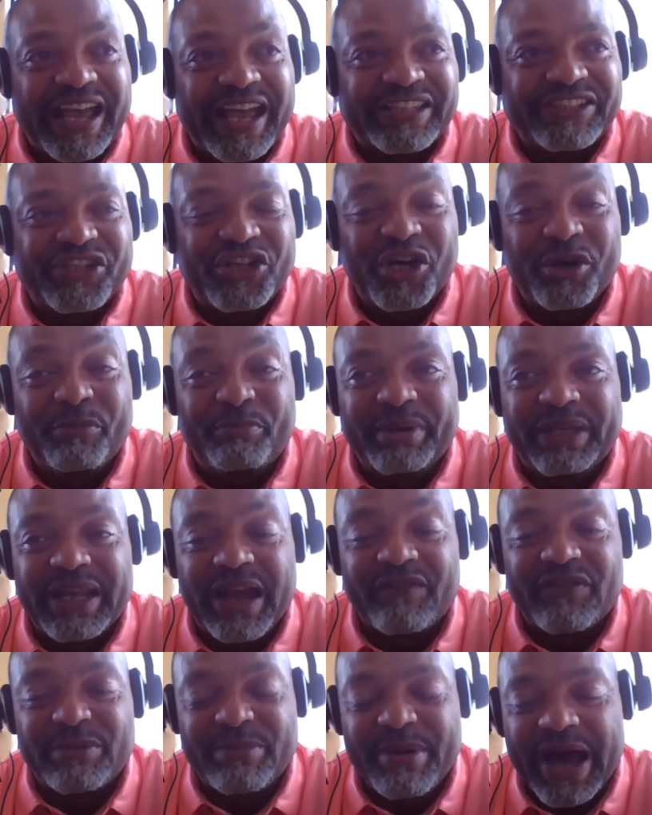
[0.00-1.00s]
and I still beat
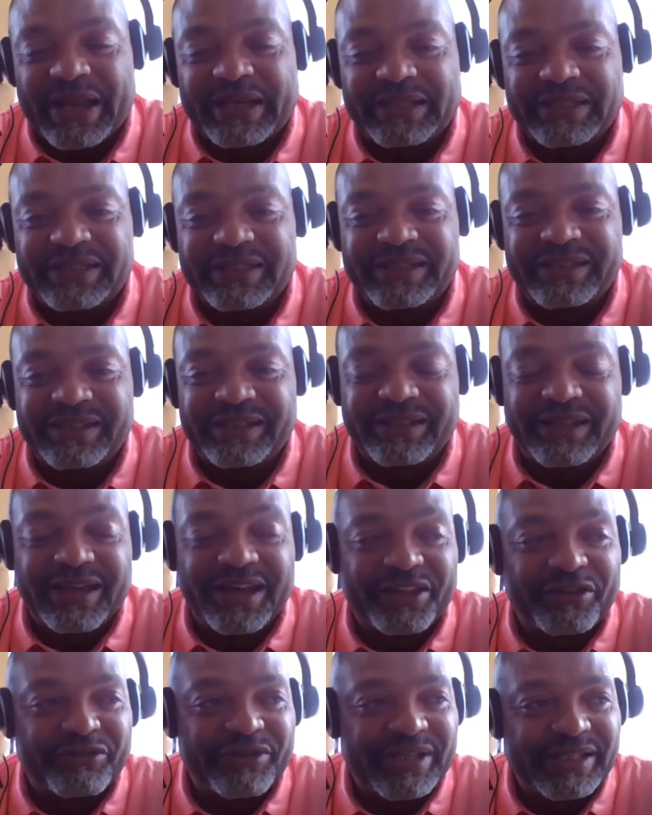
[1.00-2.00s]
everybody to the
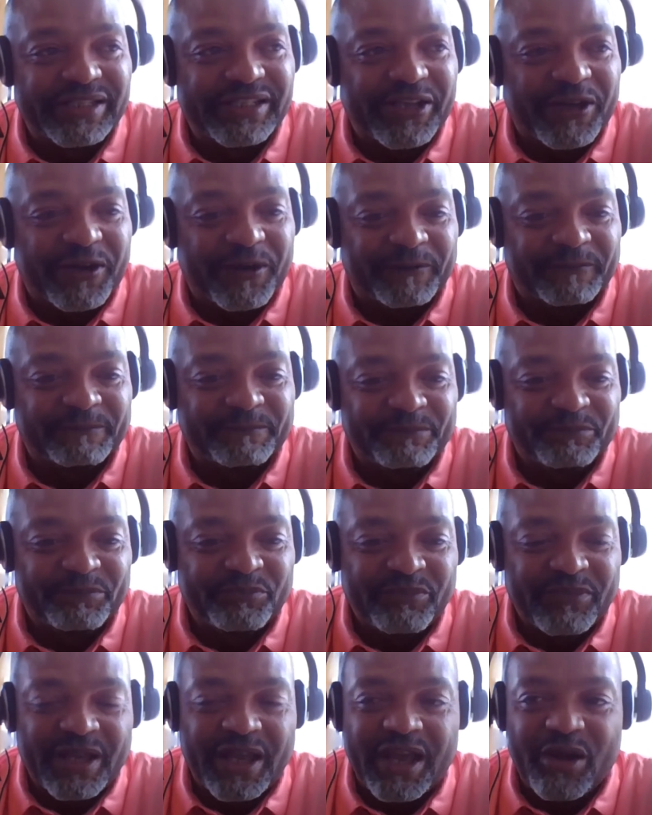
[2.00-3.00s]
other end zone.
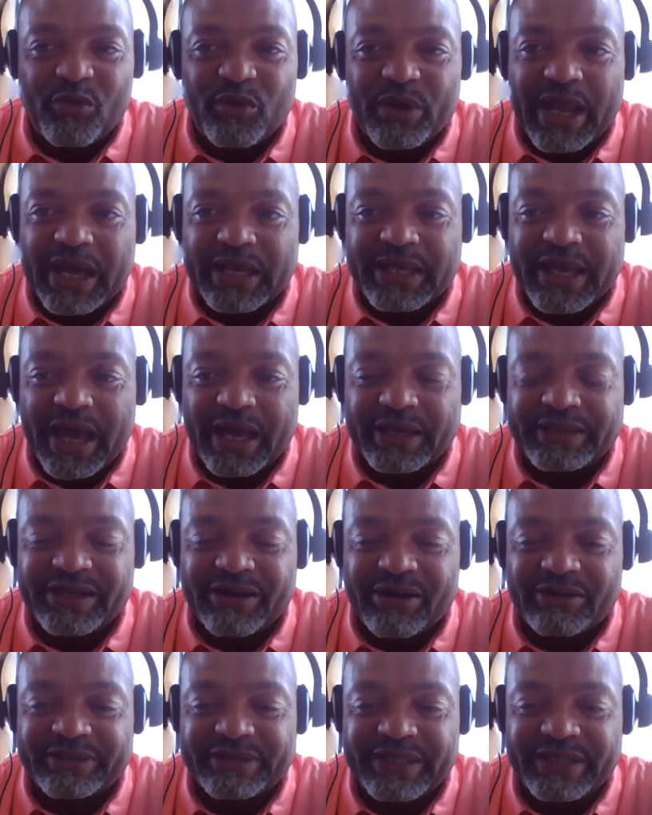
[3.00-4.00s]
And when I got
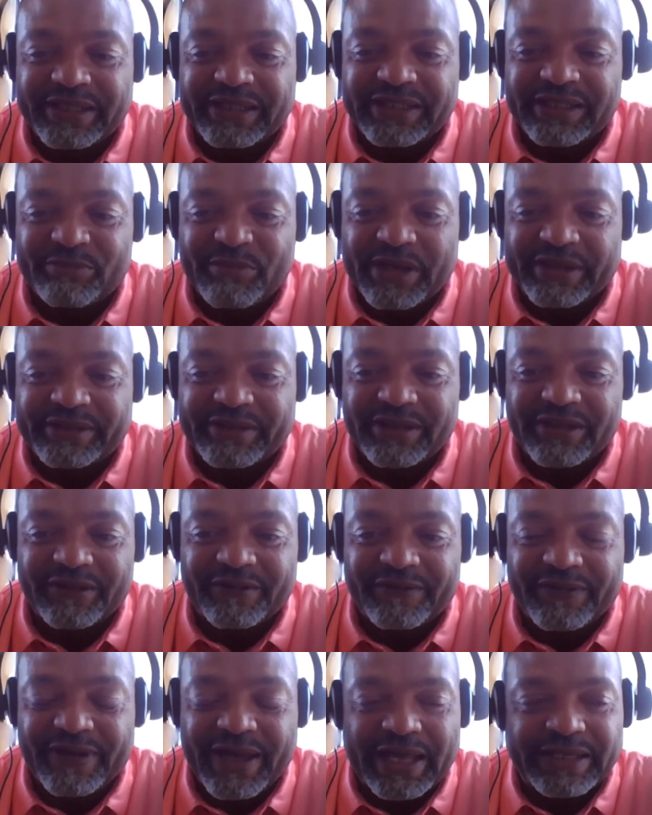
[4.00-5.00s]
there, I was thinking to
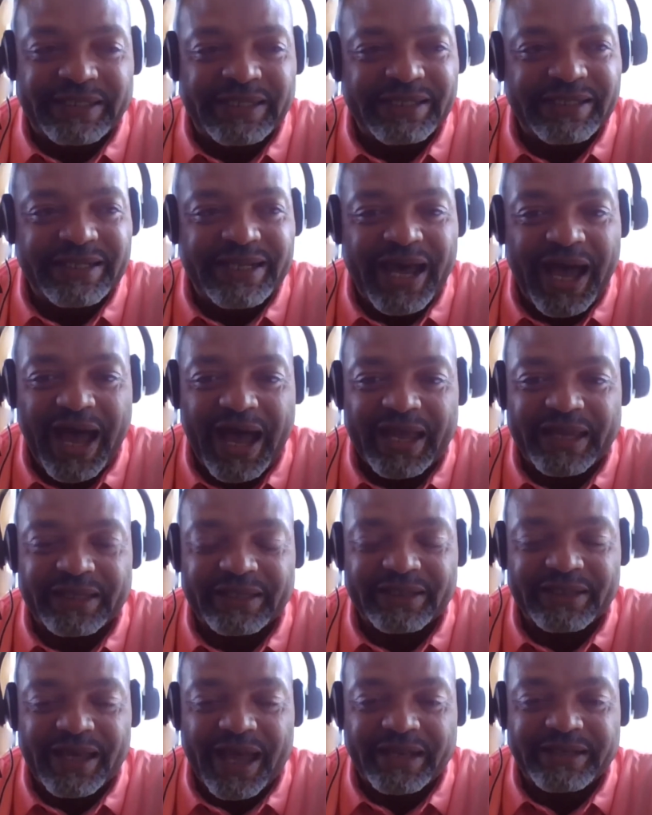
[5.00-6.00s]
myself, I didn't die.
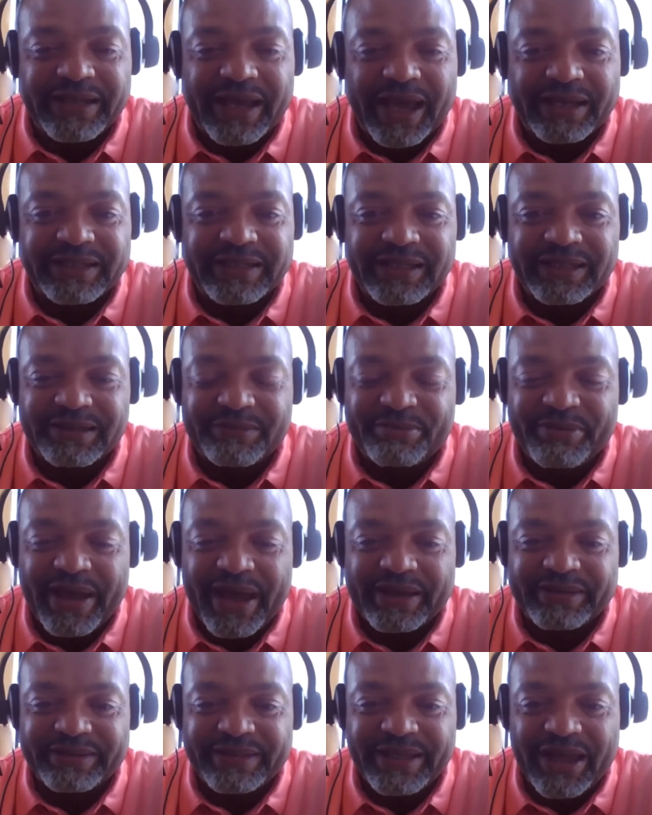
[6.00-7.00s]
I, I didn't
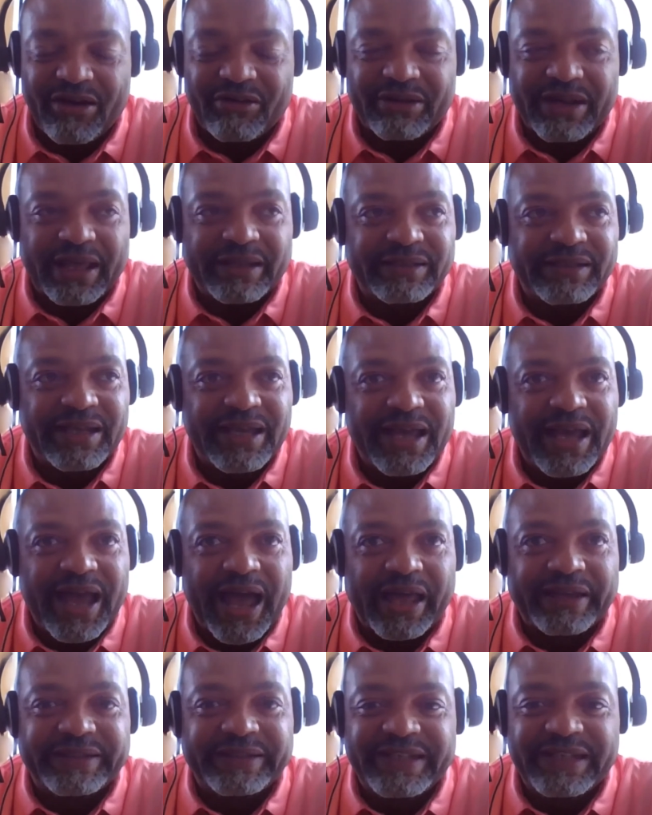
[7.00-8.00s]
pass out. I,
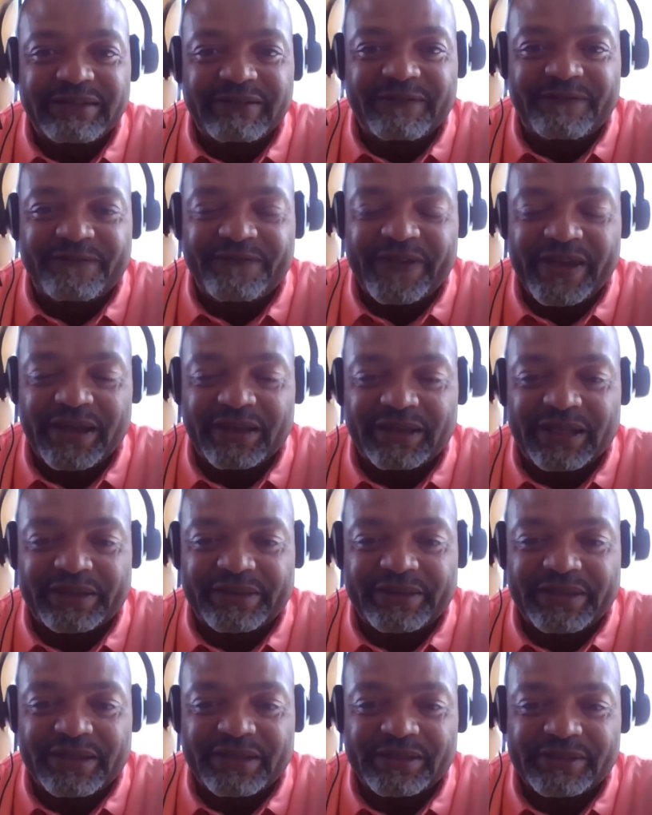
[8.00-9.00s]
I didn't fail
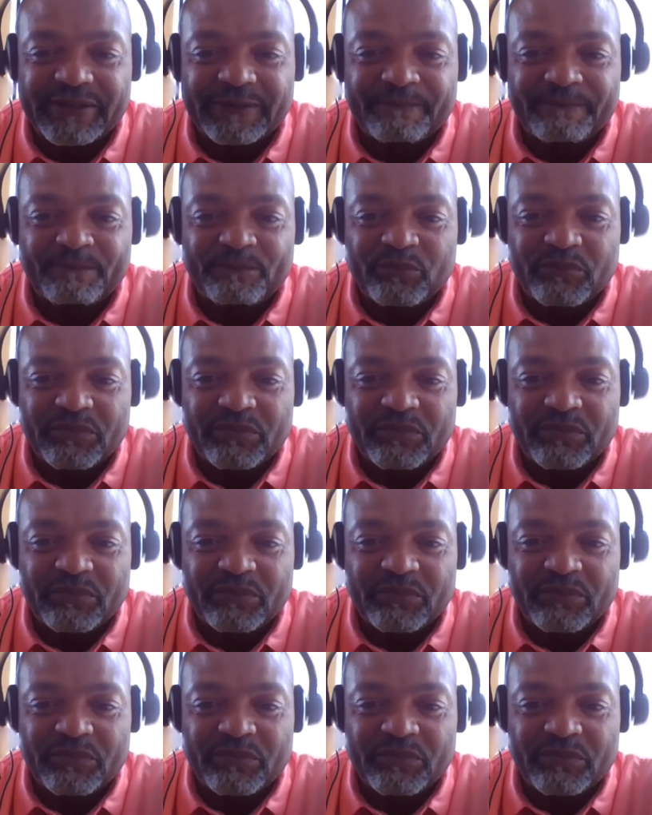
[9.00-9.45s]
at this.